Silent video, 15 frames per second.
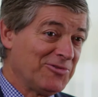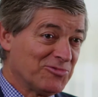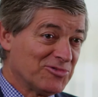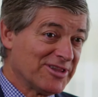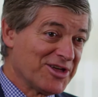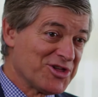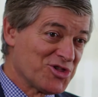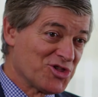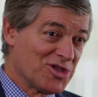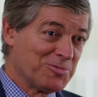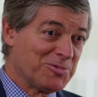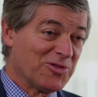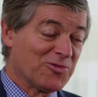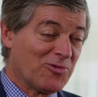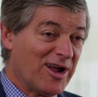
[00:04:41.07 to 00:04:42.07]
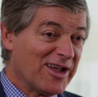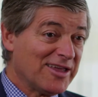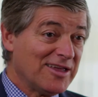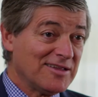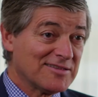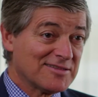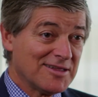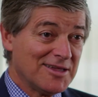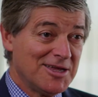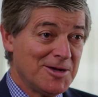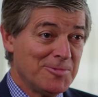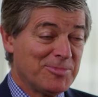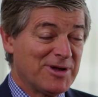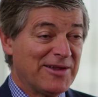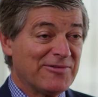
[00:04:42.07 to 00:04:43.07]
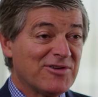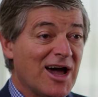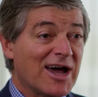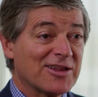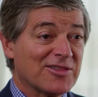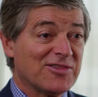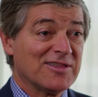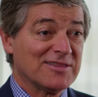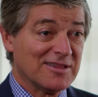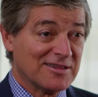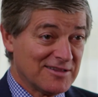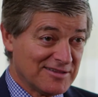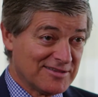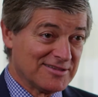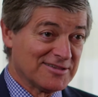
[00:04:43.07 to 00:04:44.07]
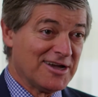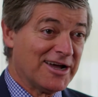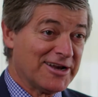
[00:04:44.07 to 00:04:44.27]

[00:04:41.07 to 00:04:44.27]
relationship with rankings, but I've got to think that this has got